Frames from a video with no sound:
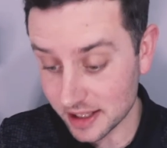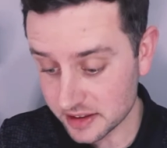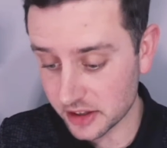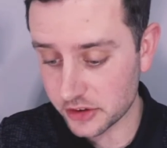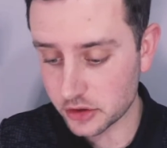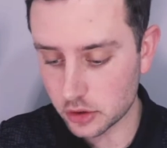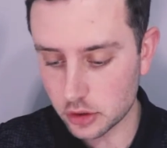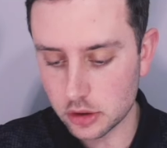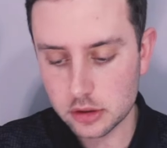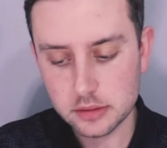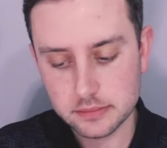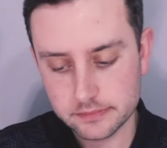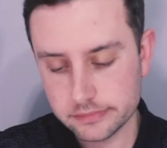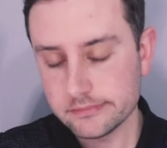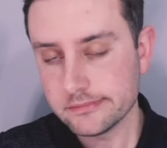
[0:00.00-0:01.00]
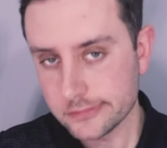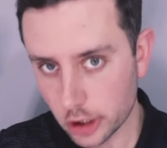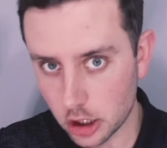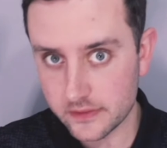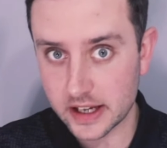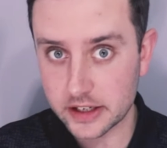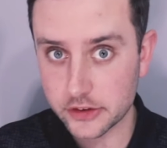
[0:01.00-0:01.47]
A
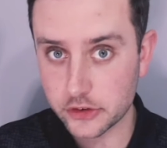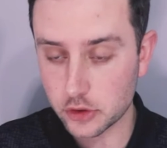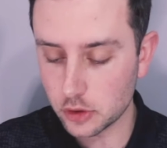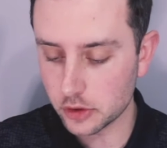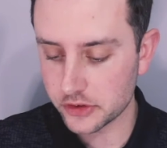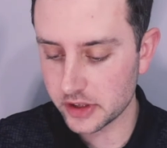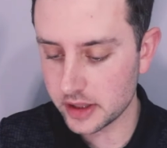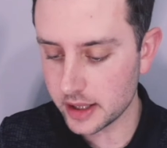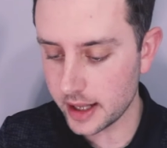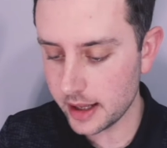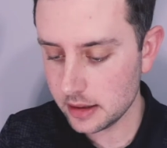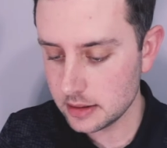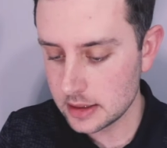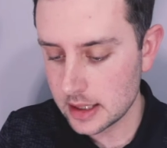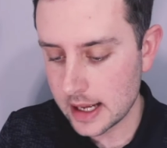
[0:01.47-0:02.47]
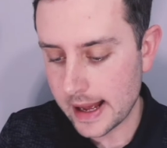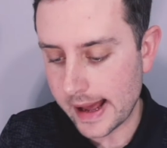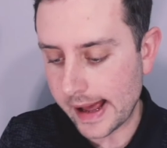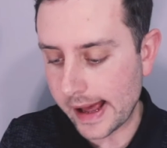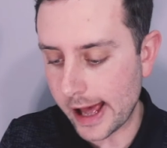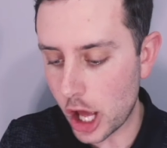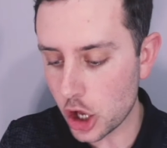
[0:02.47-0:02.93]
lot of underscores in there.
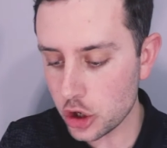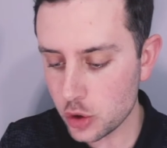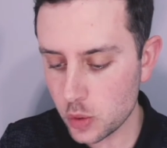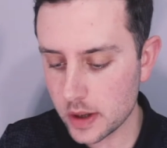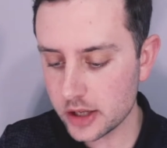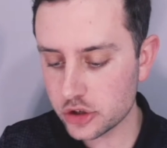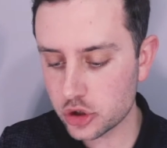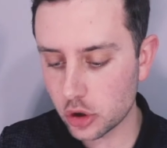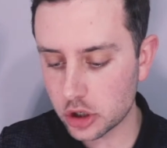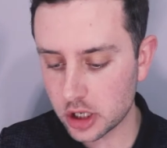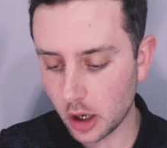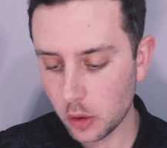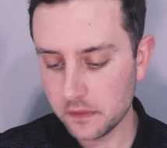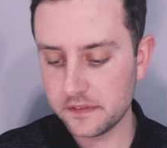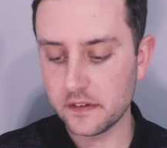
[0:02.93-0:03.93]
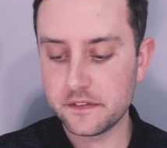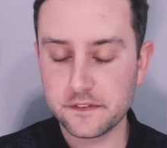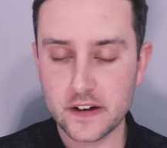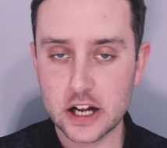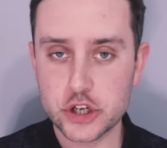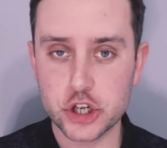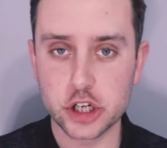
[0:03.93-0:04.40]
Who is your golf
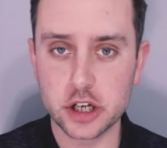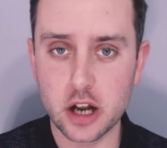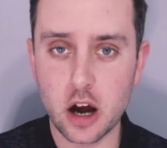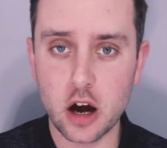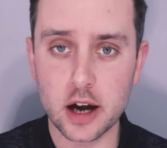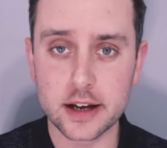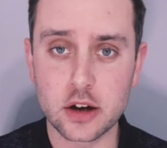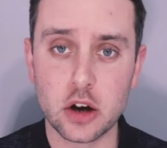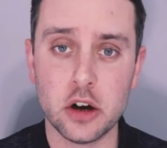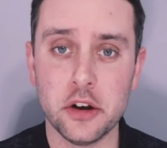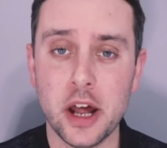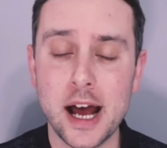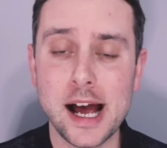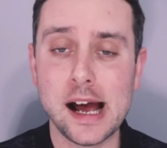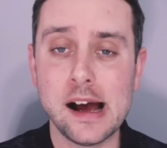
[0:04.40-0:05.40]
fashion icon?